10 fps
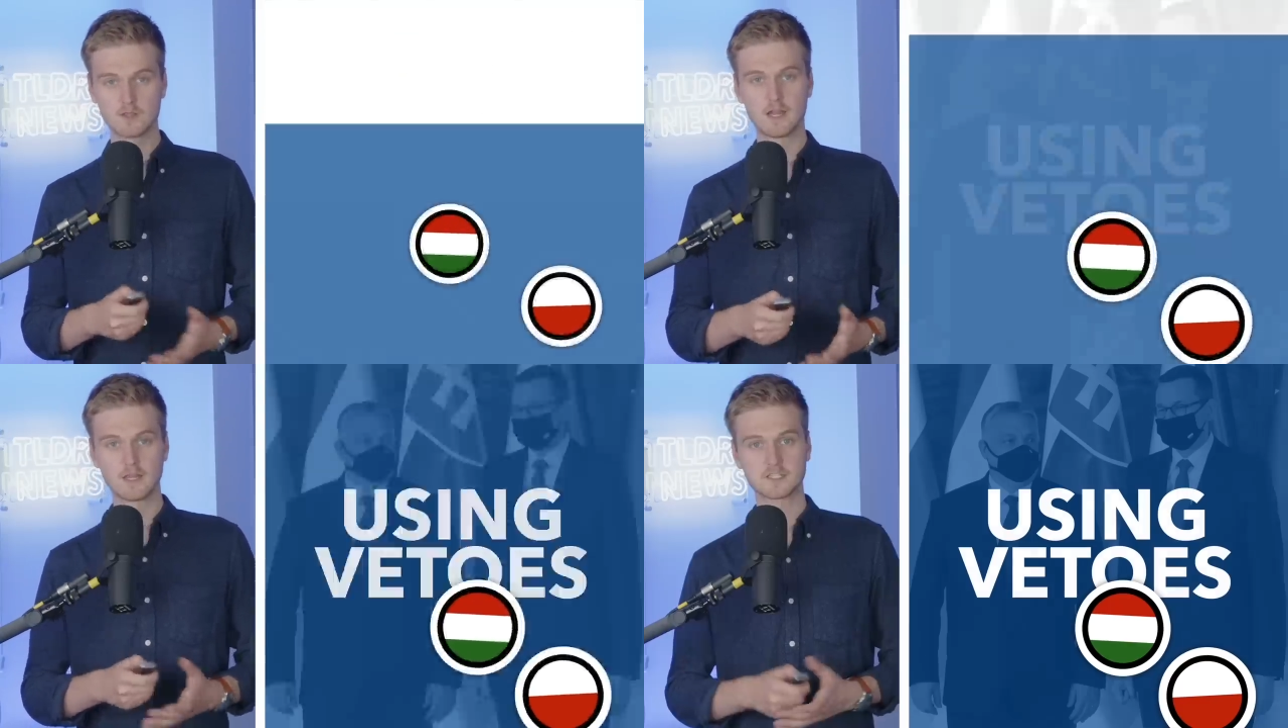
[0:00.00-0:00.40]

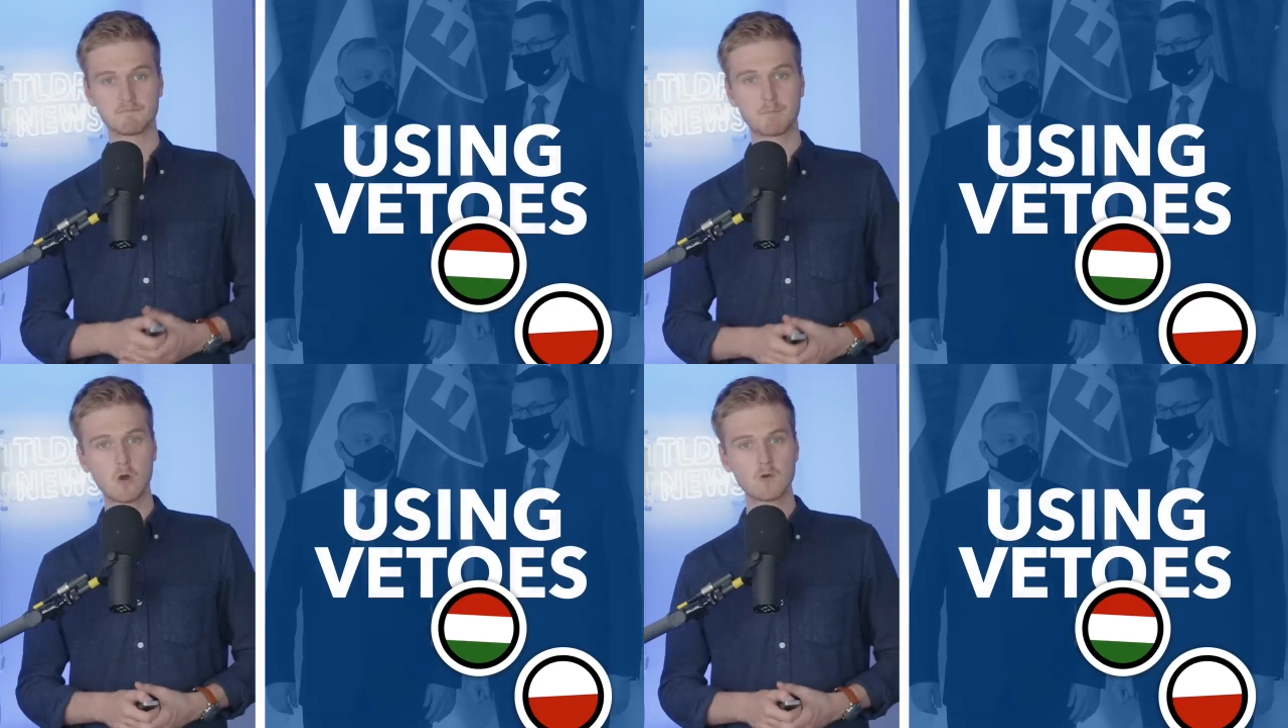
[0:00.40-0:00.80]
the likes
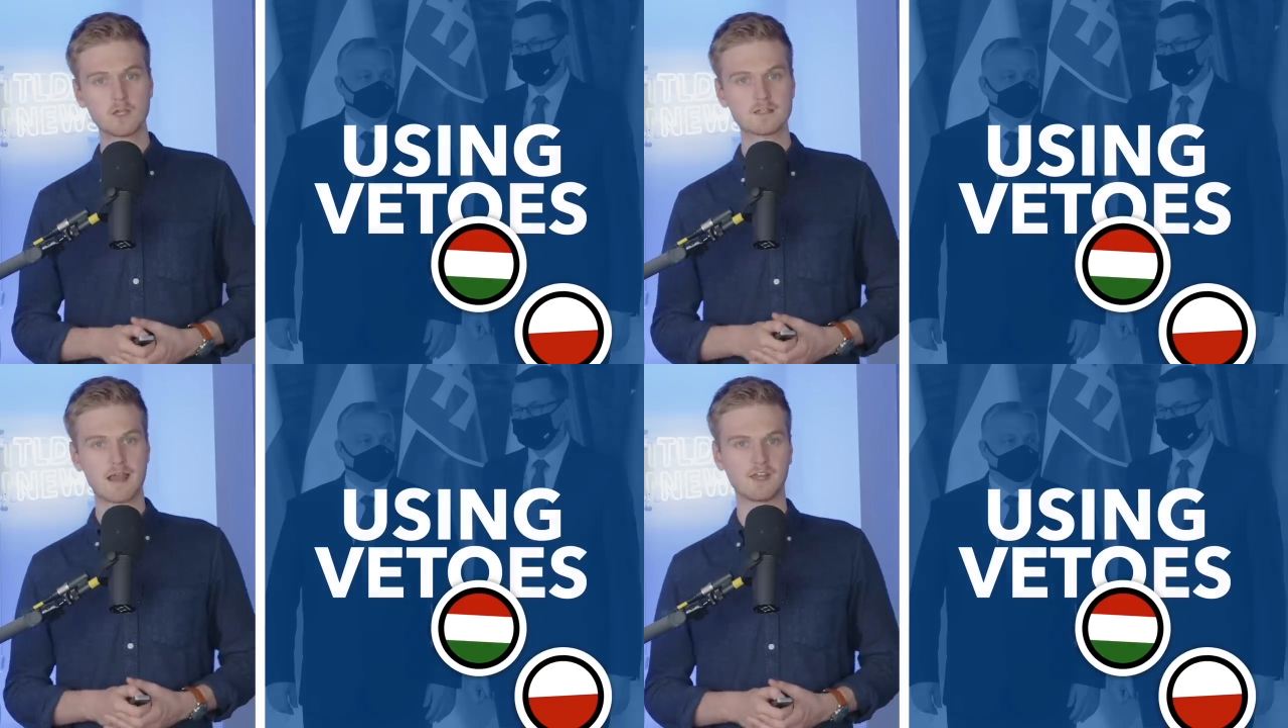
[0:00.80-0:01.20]
of
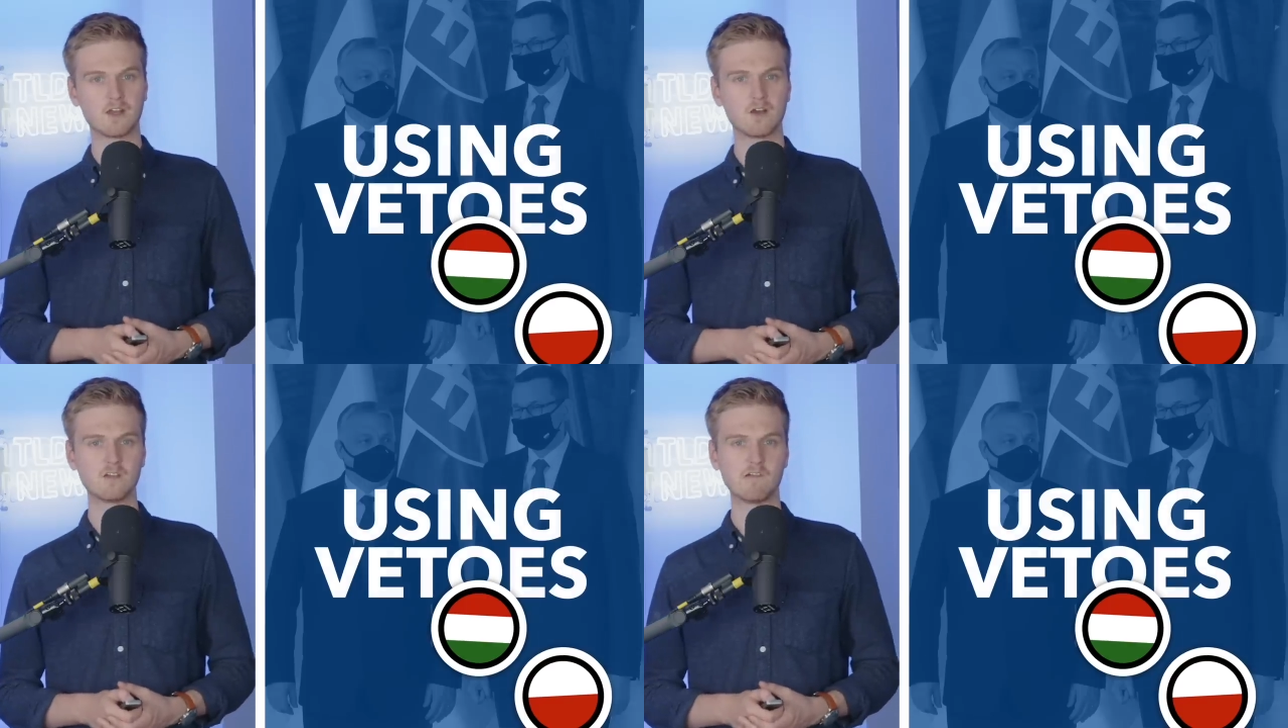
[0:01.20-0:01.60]
Poland
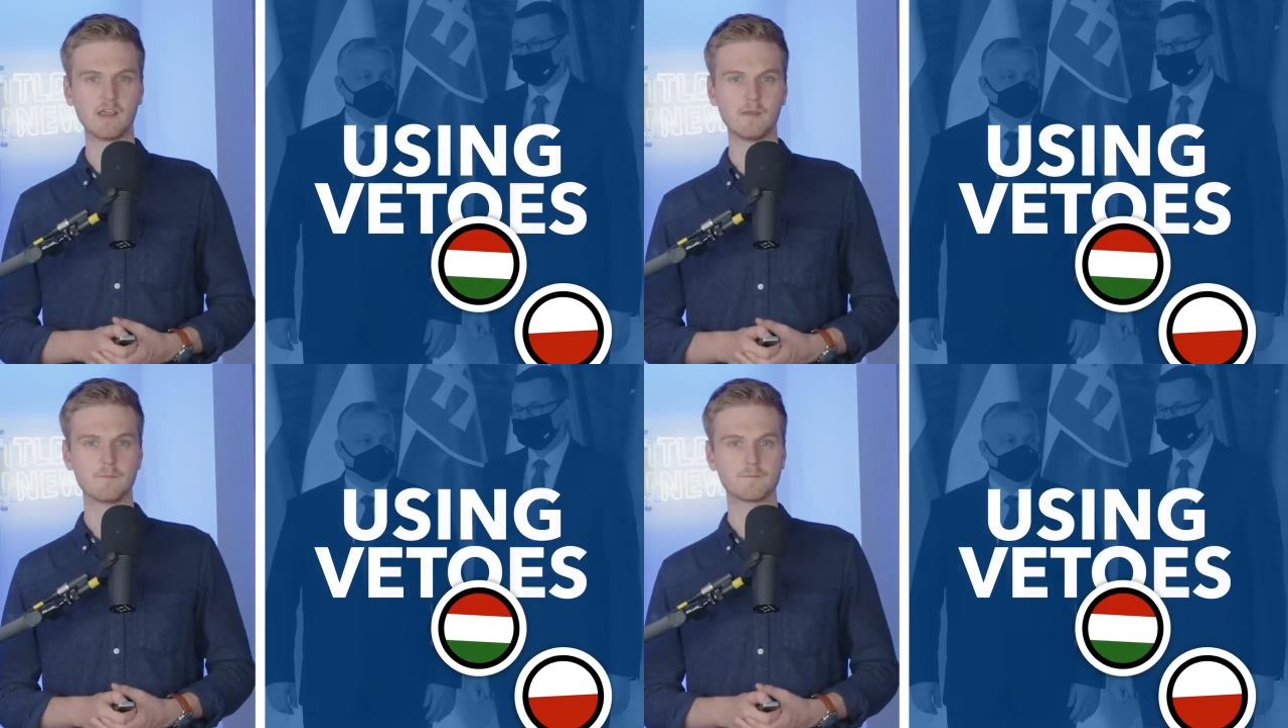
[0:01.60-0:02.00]
and Hungary.